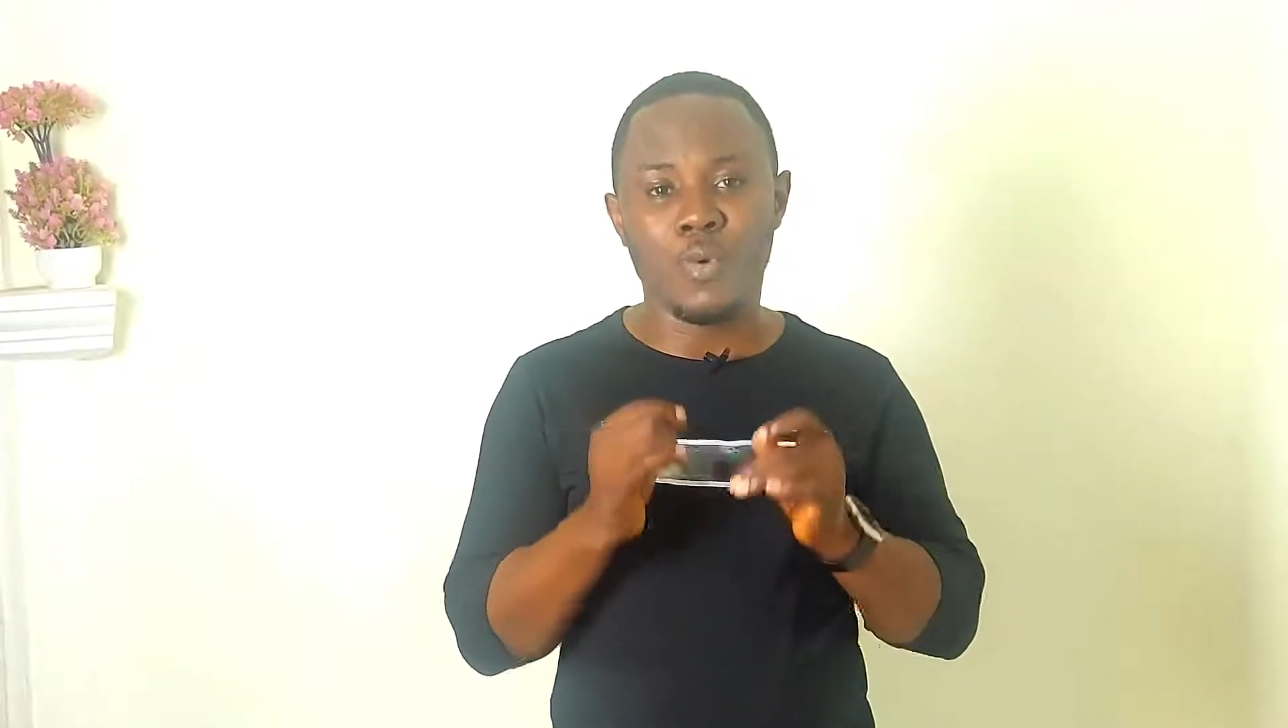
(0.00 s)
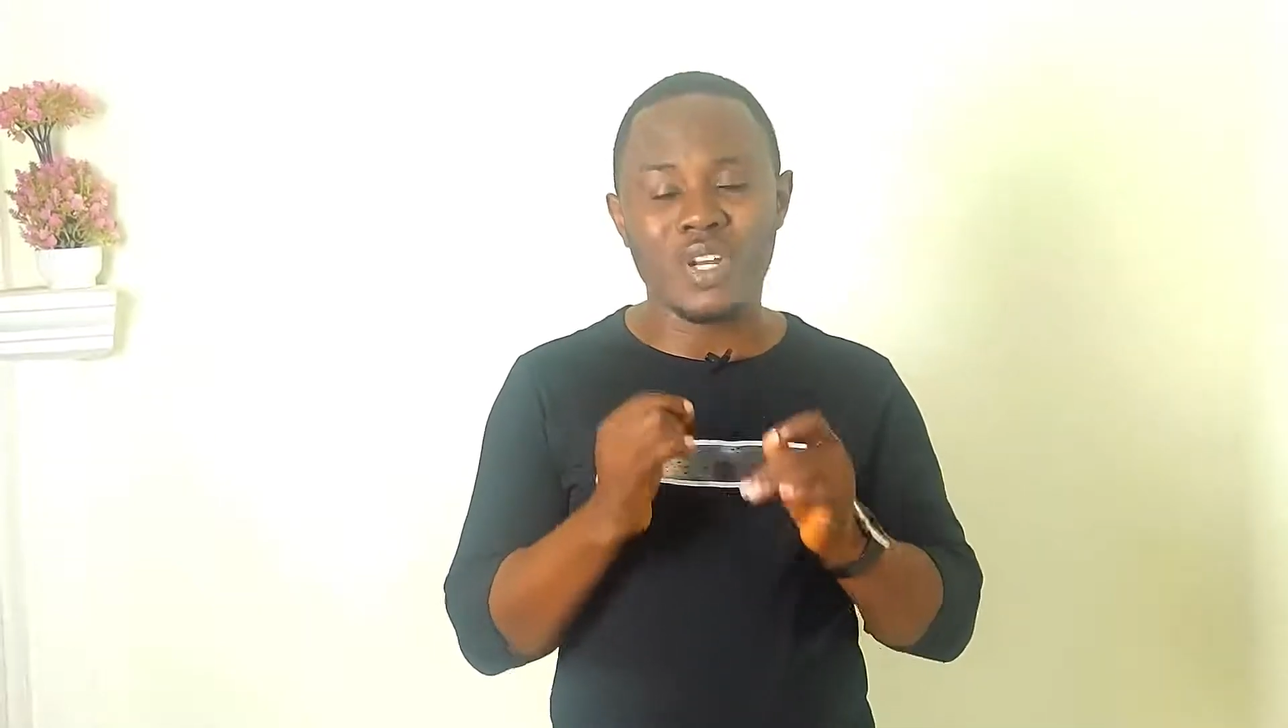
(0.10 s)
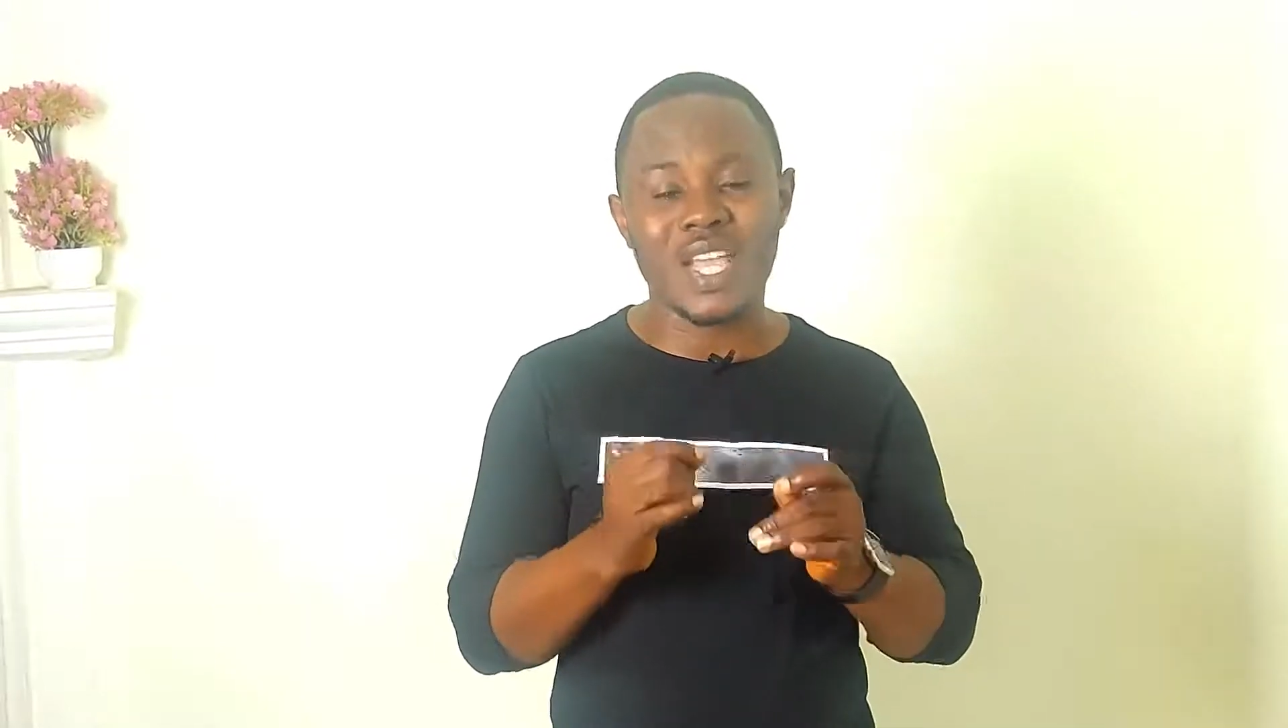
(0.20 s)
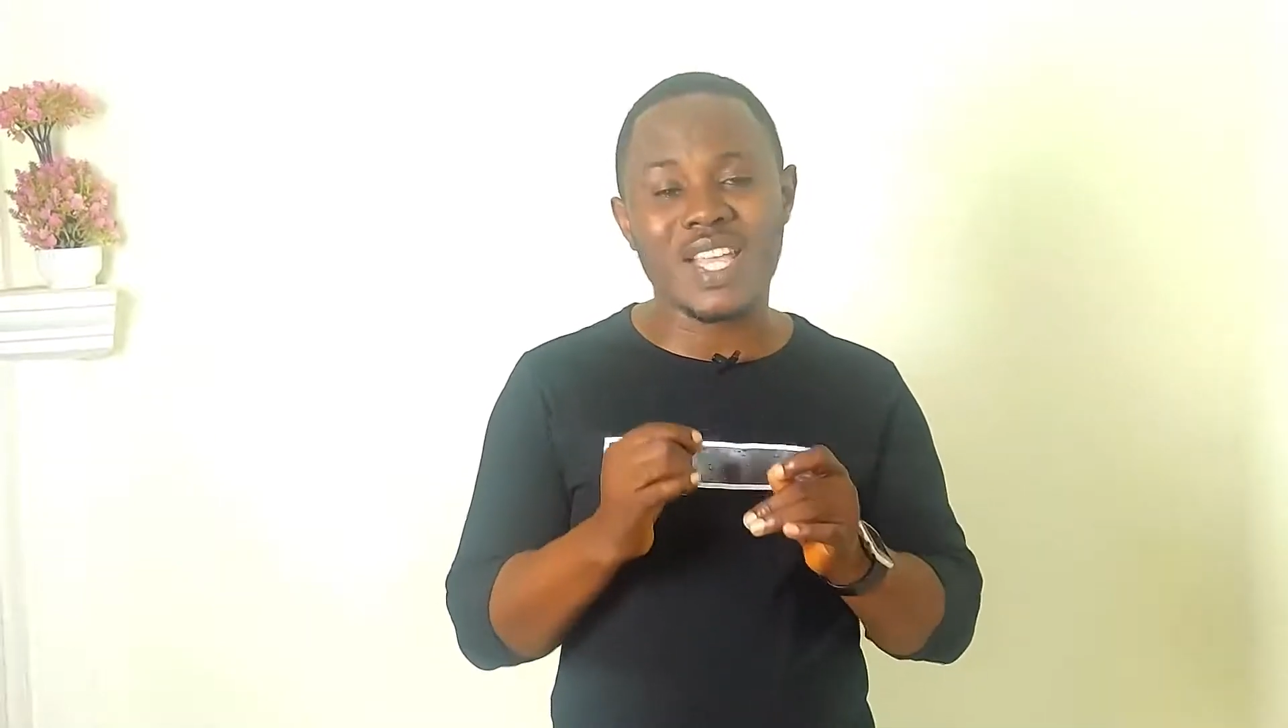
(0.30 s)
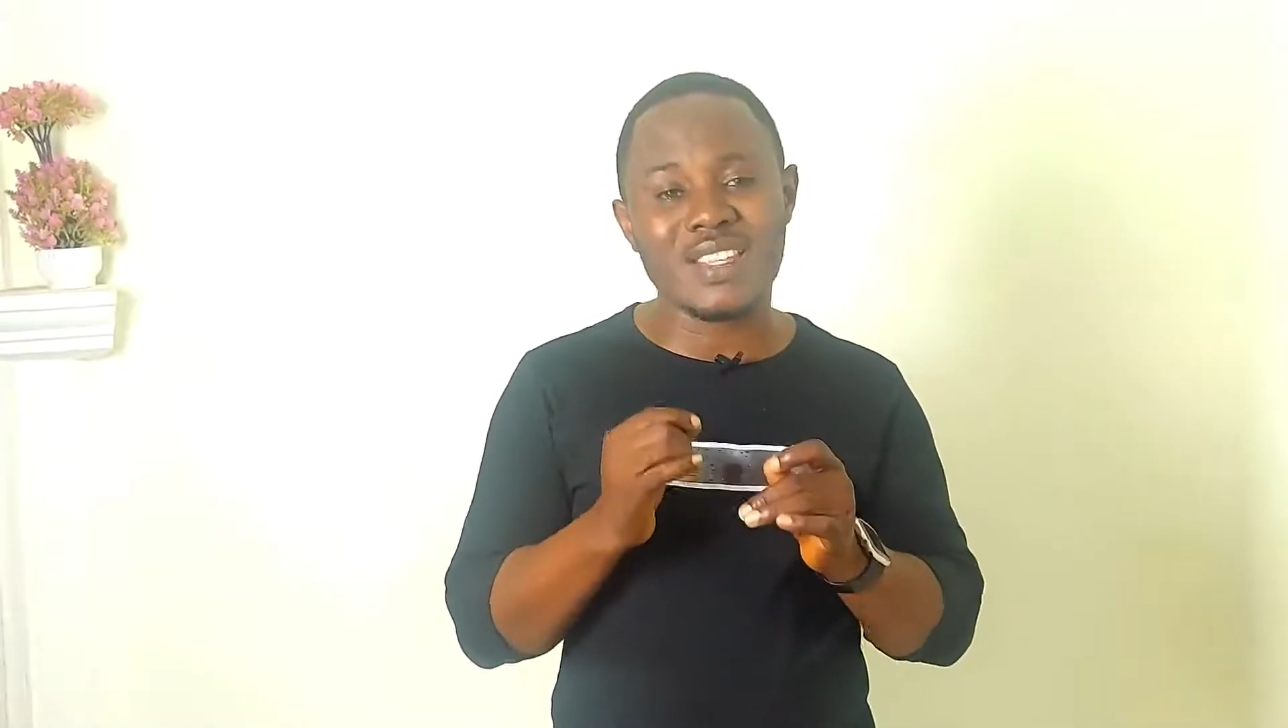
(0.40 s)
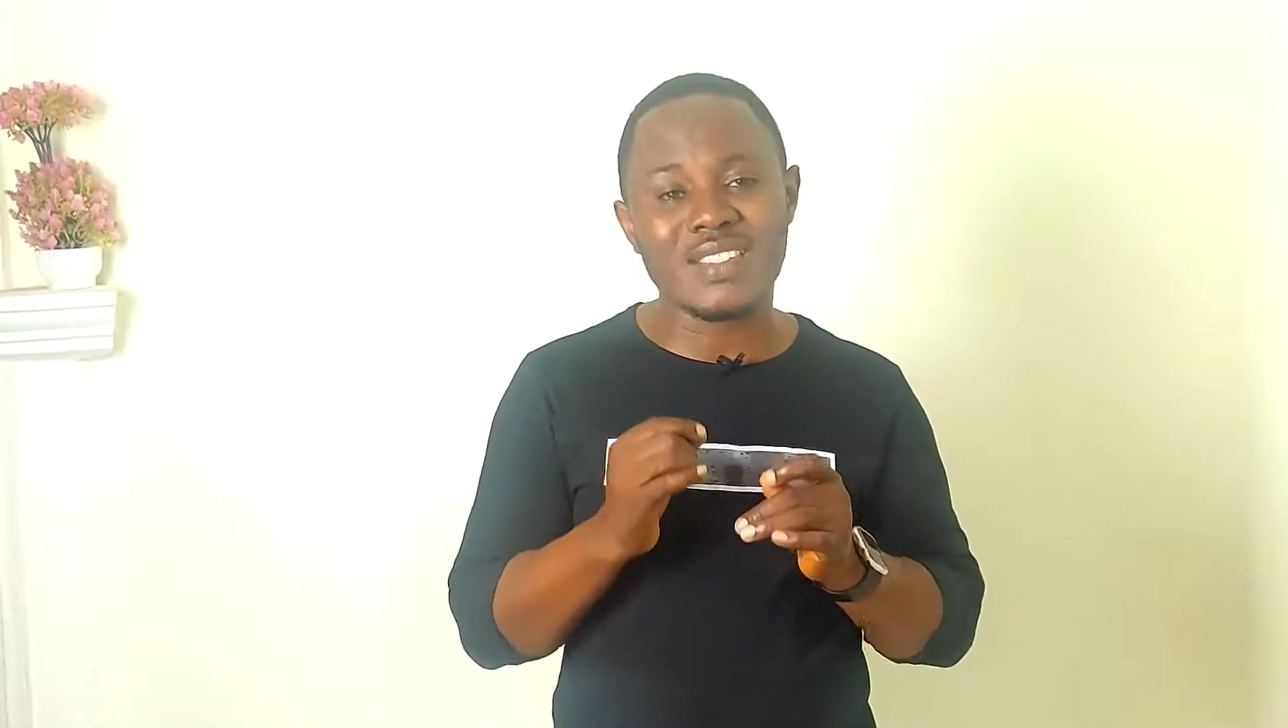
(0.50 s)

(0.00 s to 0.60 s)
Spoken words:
But like I